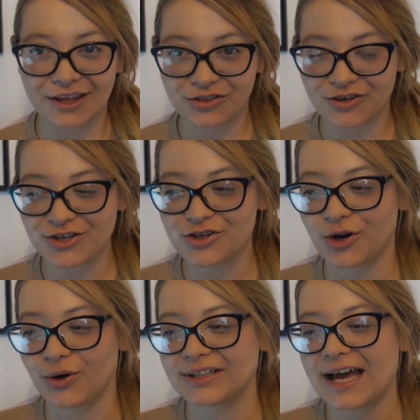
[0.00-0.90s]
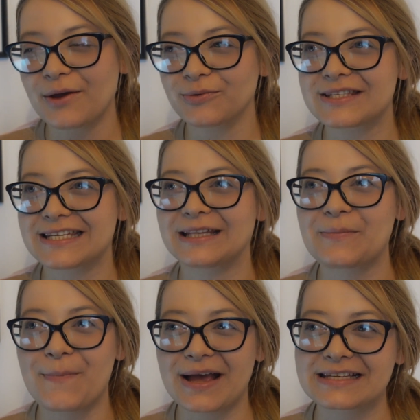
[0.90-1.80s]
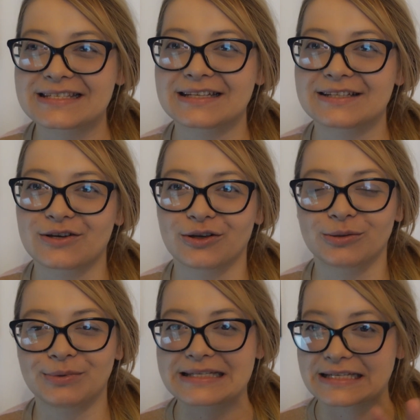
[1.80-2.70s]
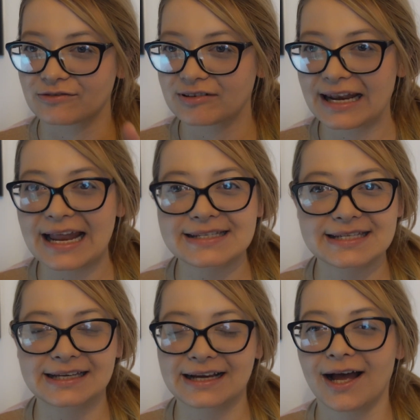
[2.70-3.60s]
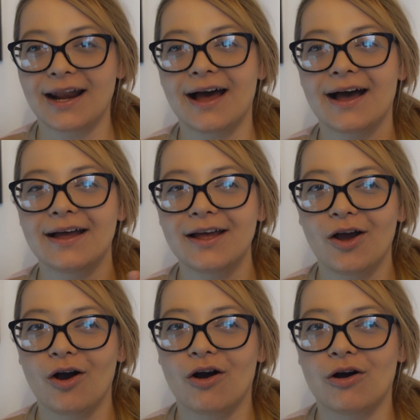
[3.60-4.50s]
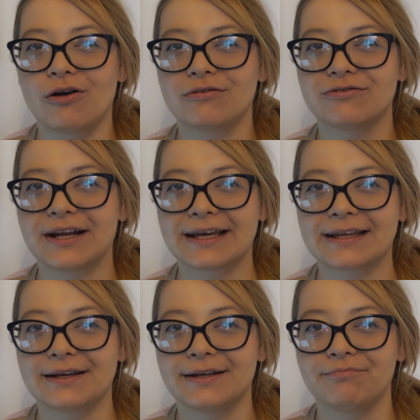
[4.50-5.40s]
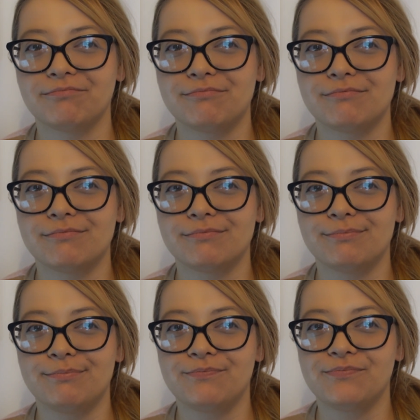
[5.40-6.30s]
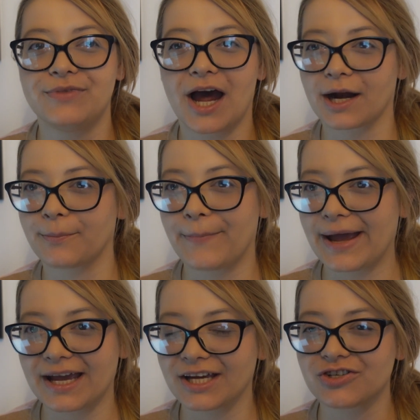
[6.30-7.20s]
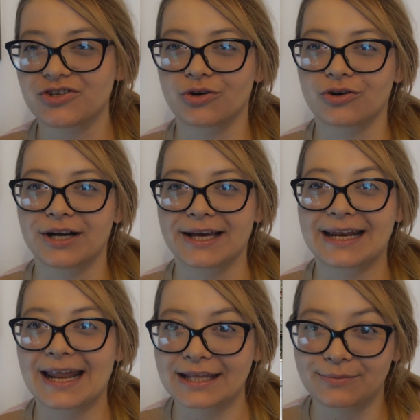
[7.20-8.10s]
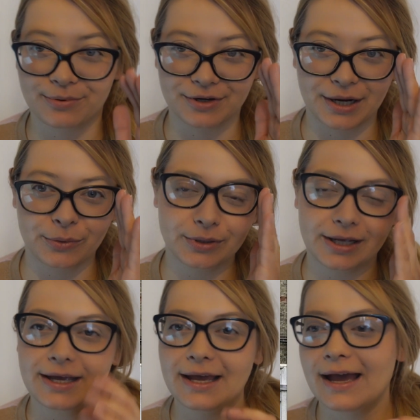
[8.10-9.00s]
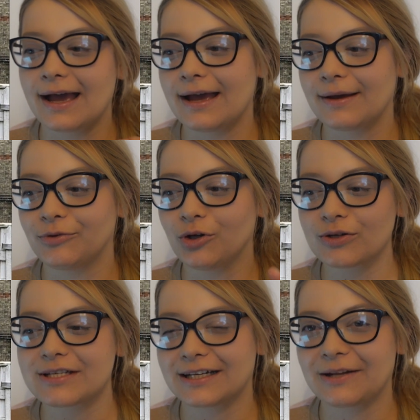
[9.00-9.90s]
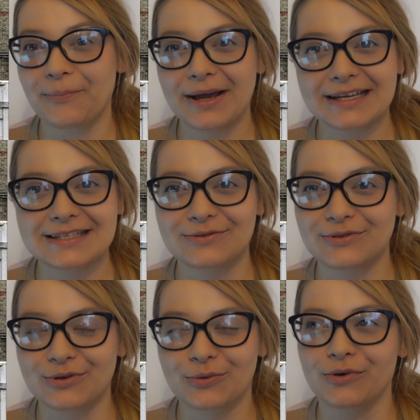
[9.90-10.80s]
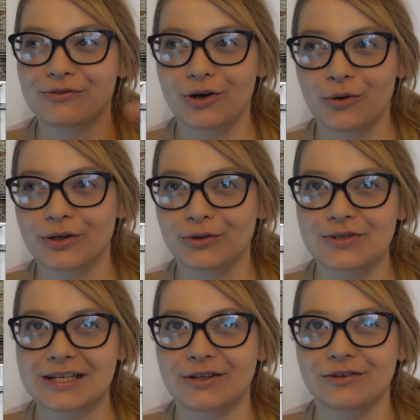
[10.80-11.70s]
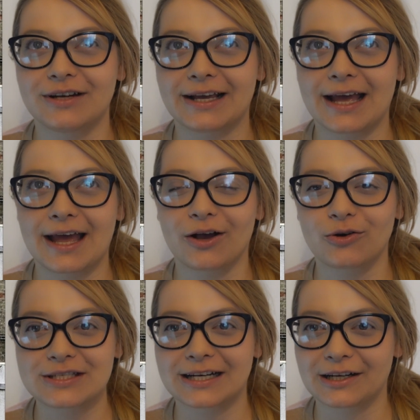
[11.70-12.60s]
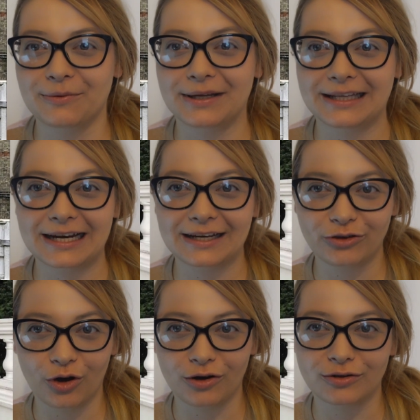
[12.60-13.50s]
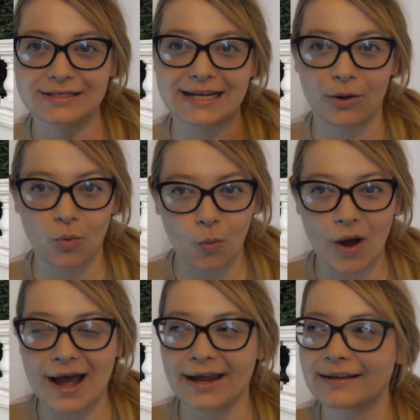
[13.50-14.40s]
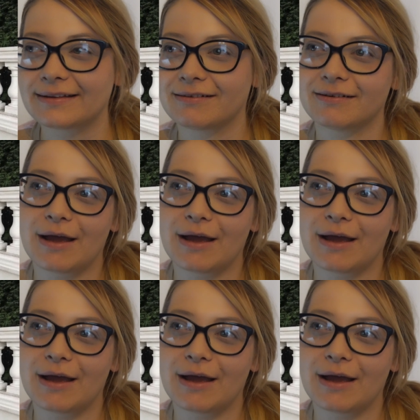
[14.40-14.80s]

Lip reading: trench coat. I would say the best it's going to be this kind of classic color of like a dark beige or like light brown, and those are the best, you know. We're going those kind of like coastal grandmother tones like white,